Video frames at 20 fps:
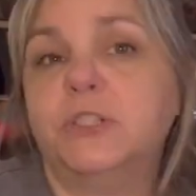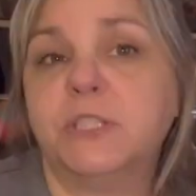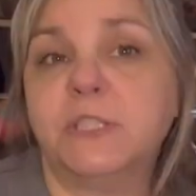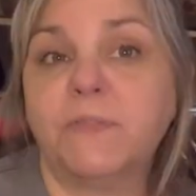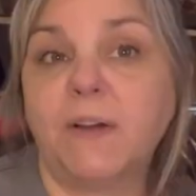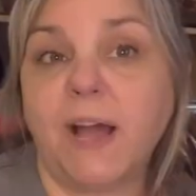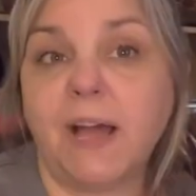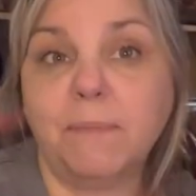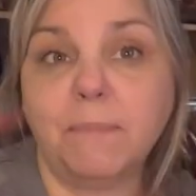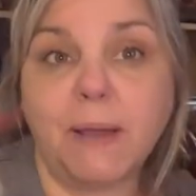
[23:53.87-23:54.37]
is
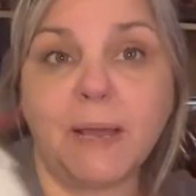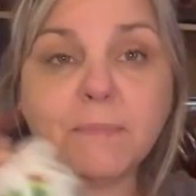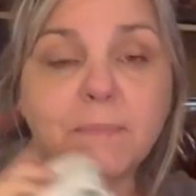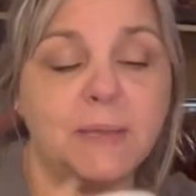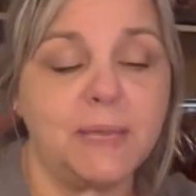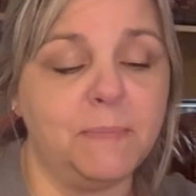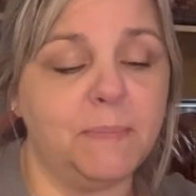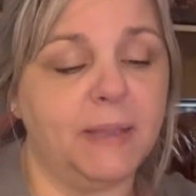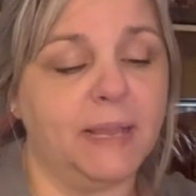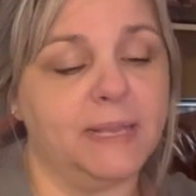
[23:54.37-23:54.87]
fine by
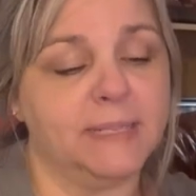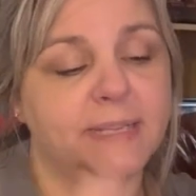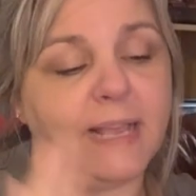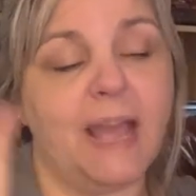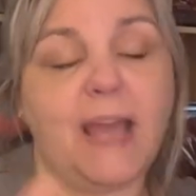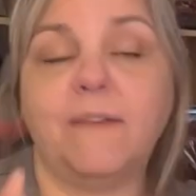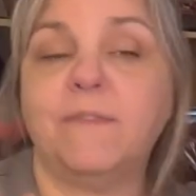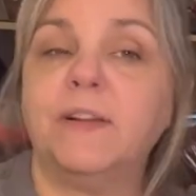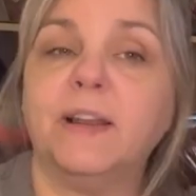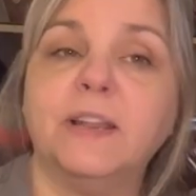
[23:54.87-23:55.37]
me because I
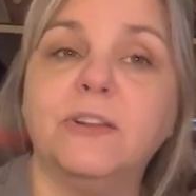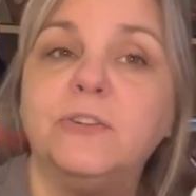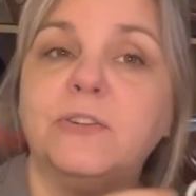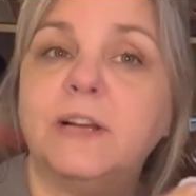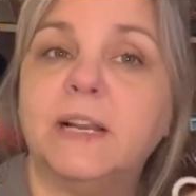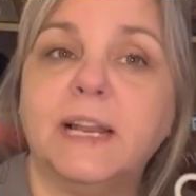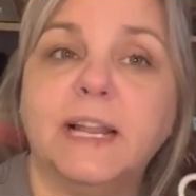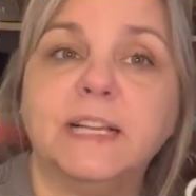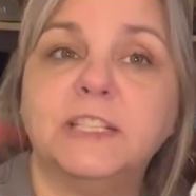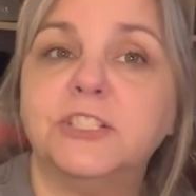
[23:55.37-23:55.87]
have a little
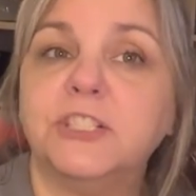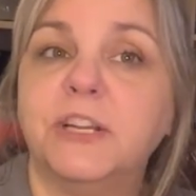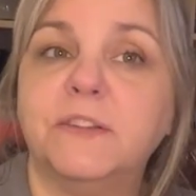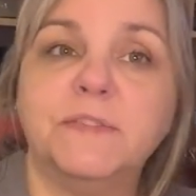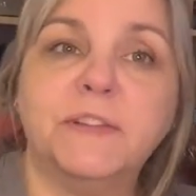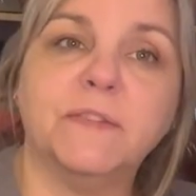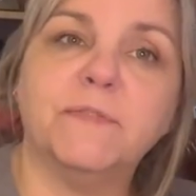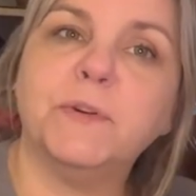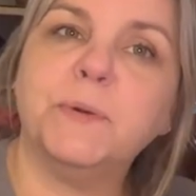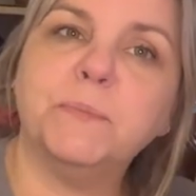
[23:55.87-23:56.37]
collection of
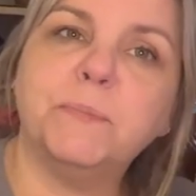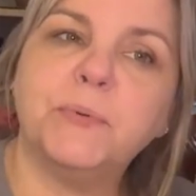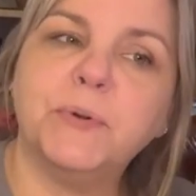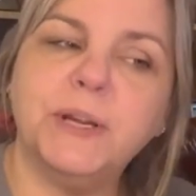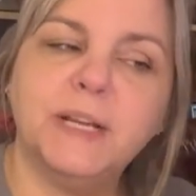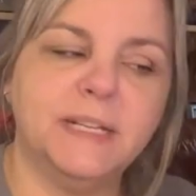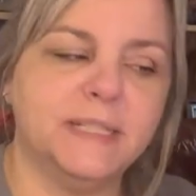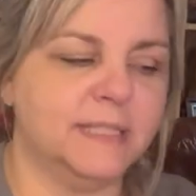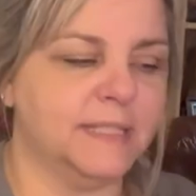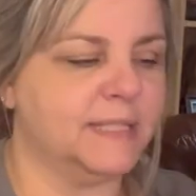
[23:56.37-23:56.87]
different
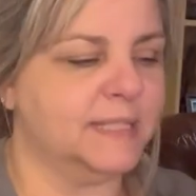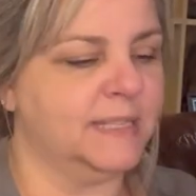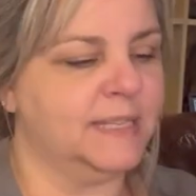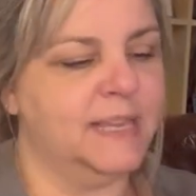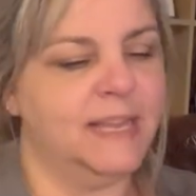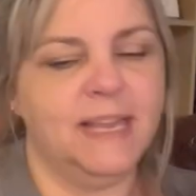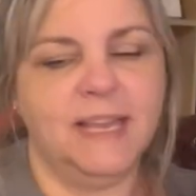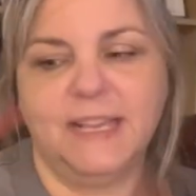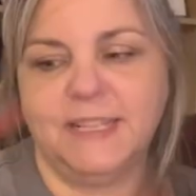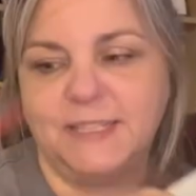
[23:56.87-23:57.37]
prints.
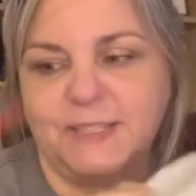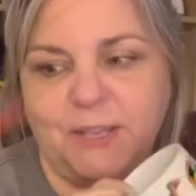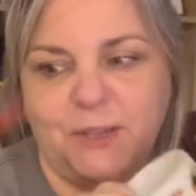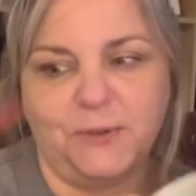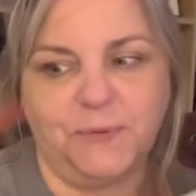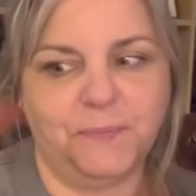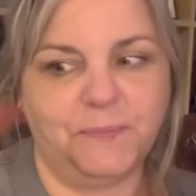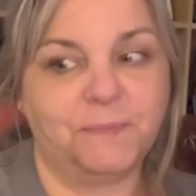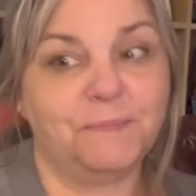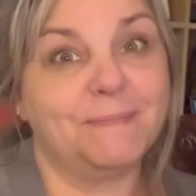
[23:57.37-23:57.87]

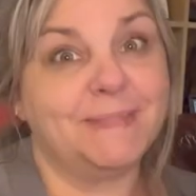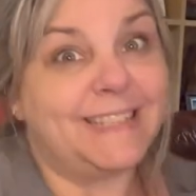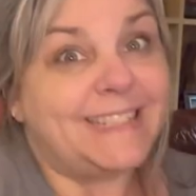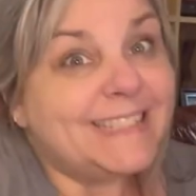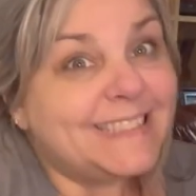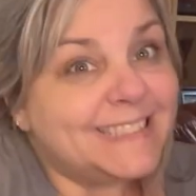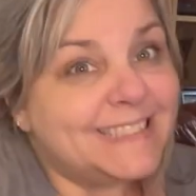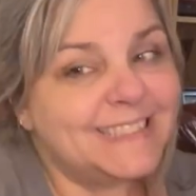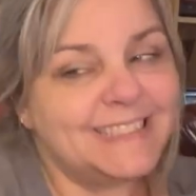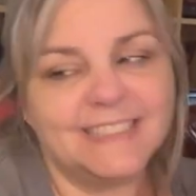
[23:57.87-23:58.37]
So,
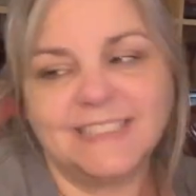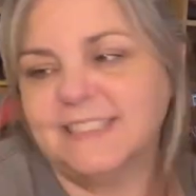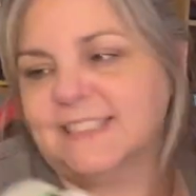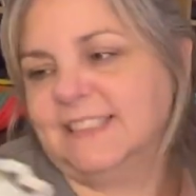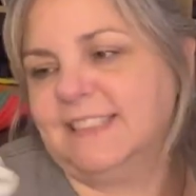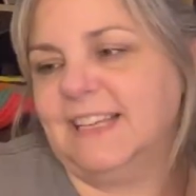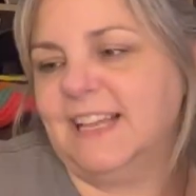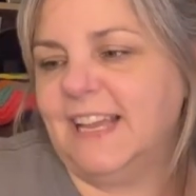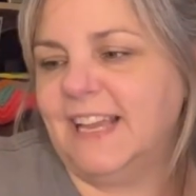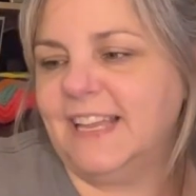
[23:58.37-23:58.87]

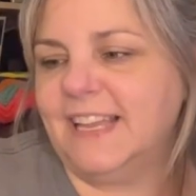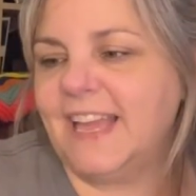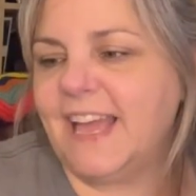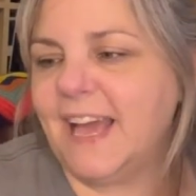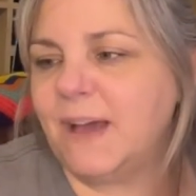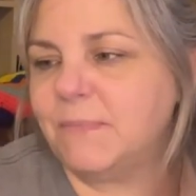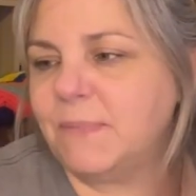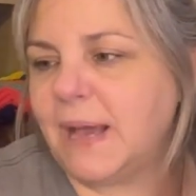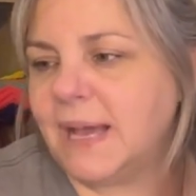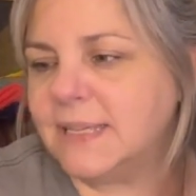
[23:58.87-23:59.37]

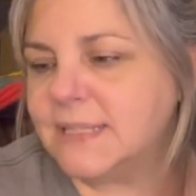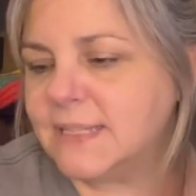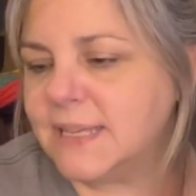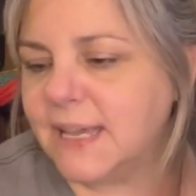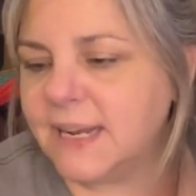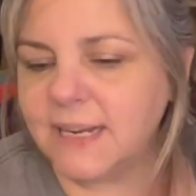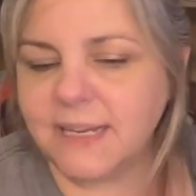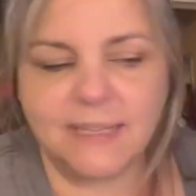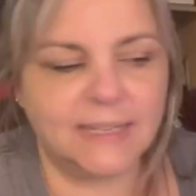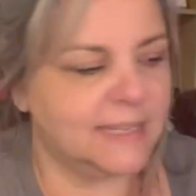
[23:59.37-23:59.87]
yep, I
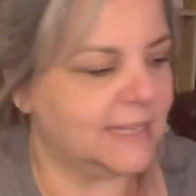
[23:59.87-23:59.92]
said it,